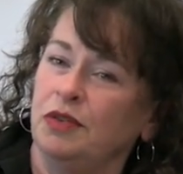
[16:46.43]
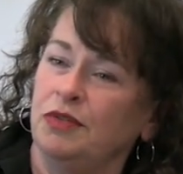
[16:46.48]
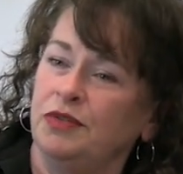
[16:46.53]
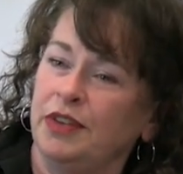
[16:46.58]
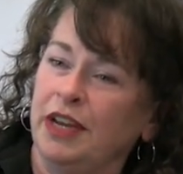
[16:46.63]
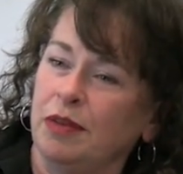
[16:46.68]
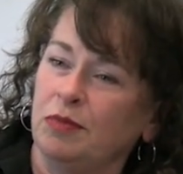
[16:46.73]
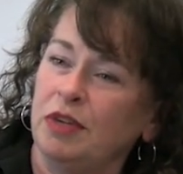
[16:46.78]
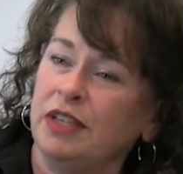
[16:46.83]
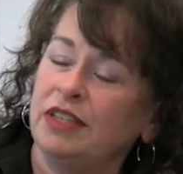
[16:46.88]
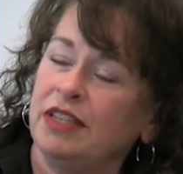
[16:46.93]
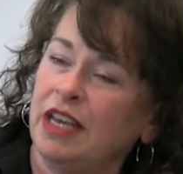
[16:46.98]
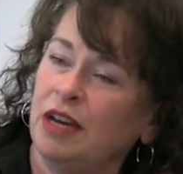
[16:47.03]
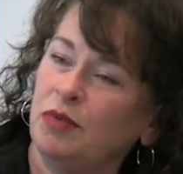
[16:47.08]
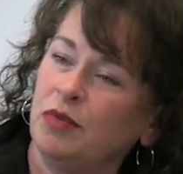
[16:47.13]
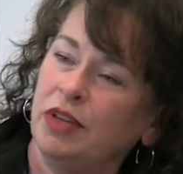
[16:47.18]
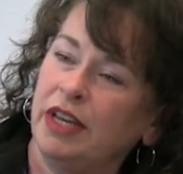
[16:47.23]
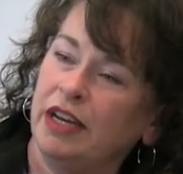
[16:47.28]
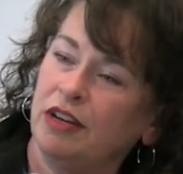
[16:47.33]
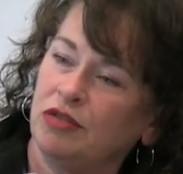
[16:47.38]
families
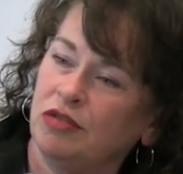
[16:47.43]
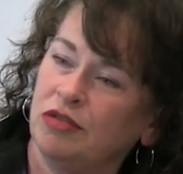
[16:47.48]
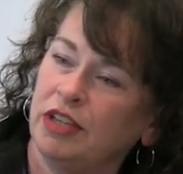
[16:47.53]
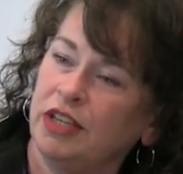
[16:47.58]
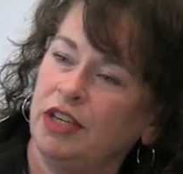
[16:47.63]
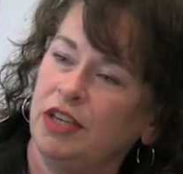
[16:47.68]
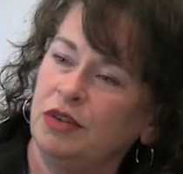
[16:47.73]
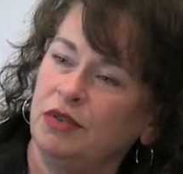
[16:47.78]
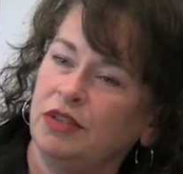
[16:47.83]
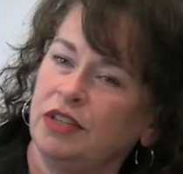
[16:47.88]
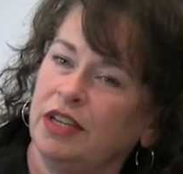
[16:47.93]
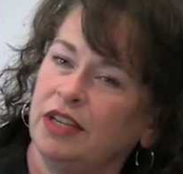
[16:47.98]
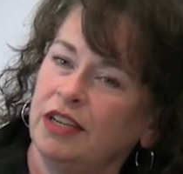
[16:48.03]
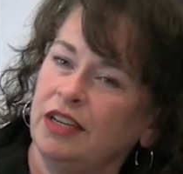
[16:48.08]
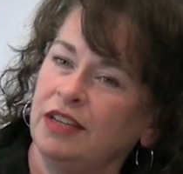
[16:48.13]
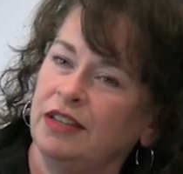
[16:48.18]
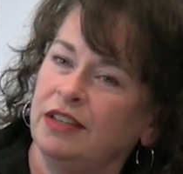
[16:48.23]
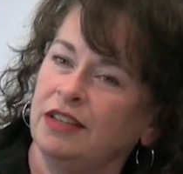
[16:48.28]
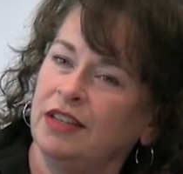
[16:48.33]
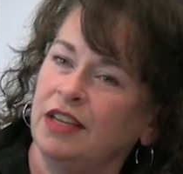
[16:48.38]
that will actually use it
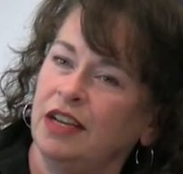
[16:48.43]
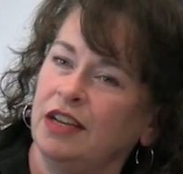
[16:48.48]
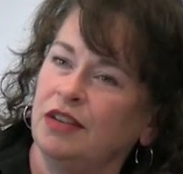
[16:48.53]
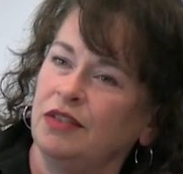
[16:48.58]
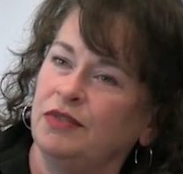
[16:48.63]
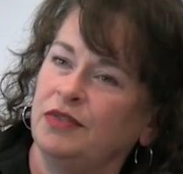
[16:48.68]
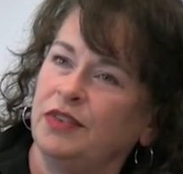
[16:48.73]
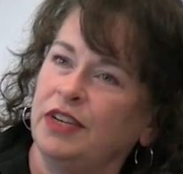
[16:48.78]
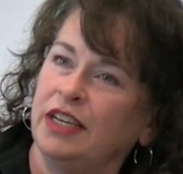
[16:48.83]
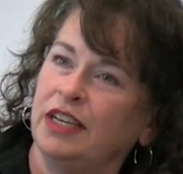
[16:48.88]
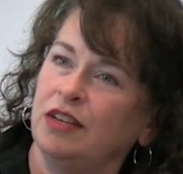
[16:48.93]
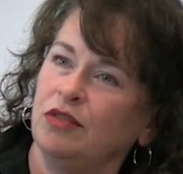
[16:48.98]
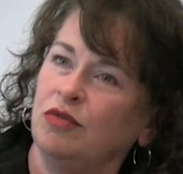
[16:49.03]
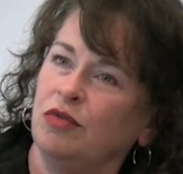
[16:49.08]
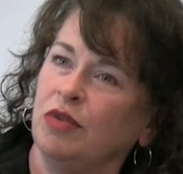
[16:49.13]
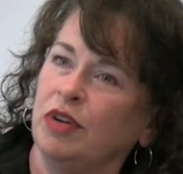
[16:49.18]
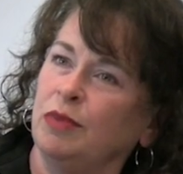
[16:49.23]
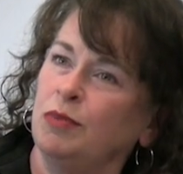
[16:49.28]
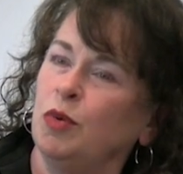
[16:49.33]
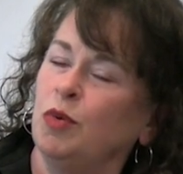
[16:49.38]
instead of it
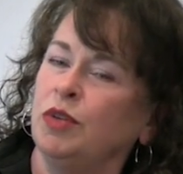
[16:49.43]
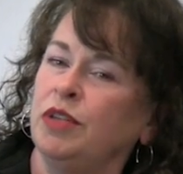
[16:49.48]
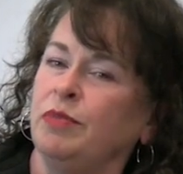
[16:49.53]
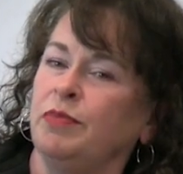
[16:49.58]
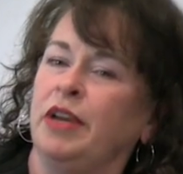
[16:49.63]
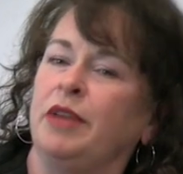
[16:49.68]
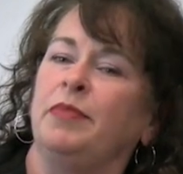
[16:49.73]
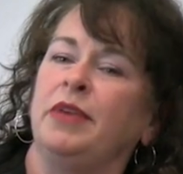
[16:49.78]
growing mold in my